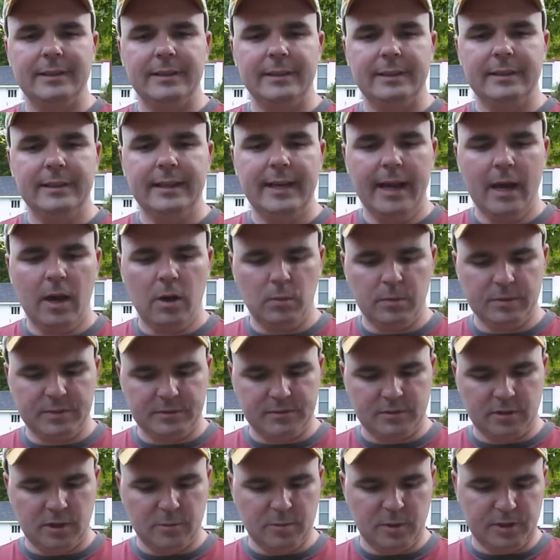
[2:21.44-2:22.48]
Now with
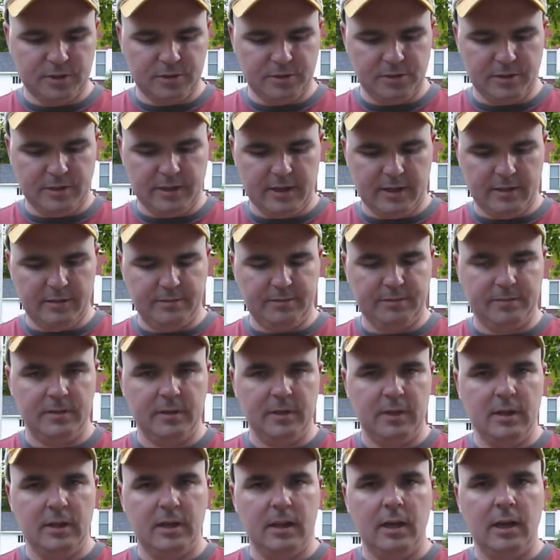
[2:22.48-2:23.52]
Starbucks, you have
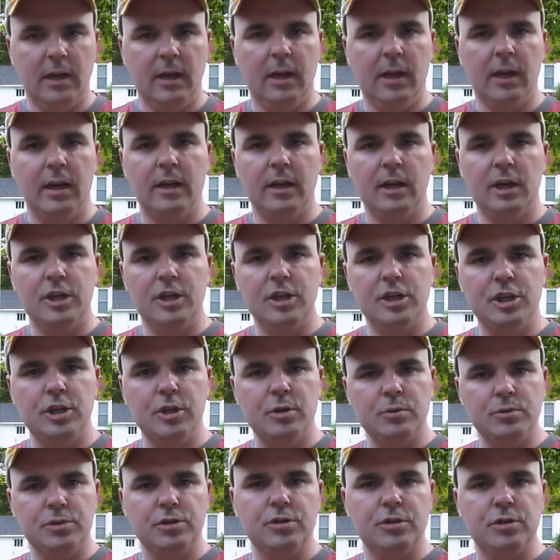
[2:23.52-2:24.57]
a
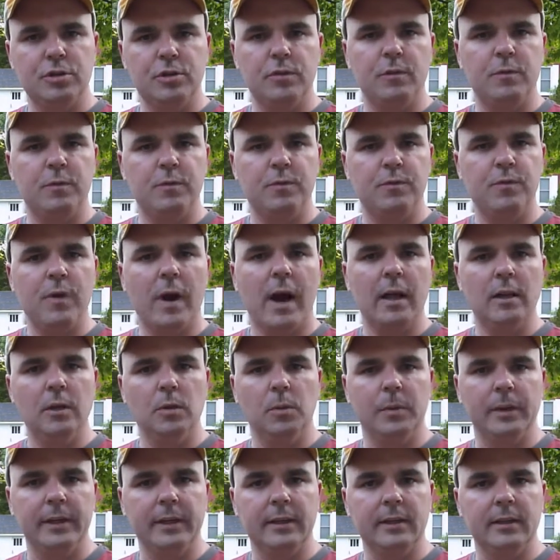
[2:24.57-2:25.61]
huge
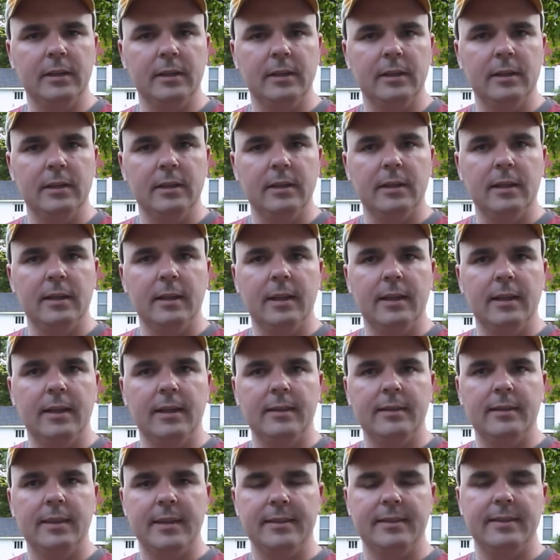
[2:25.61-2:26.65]
following
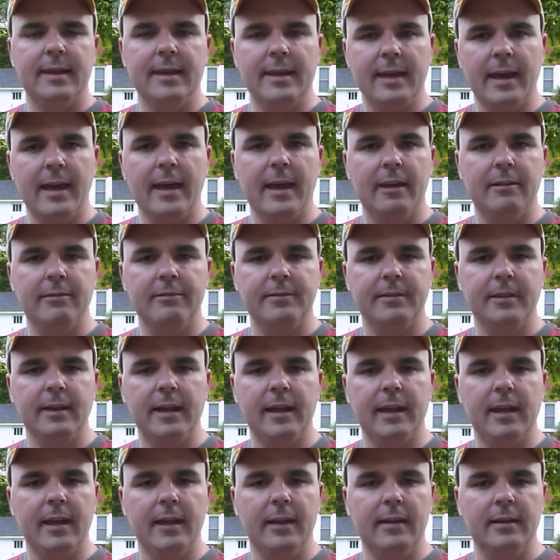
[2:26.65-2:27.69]
that they have,
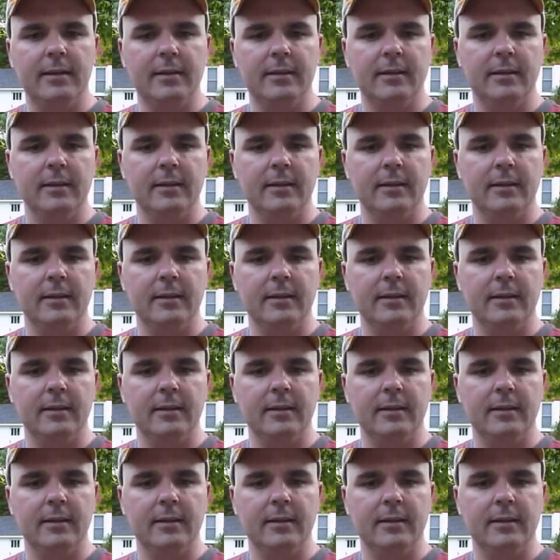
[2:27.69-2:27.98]
and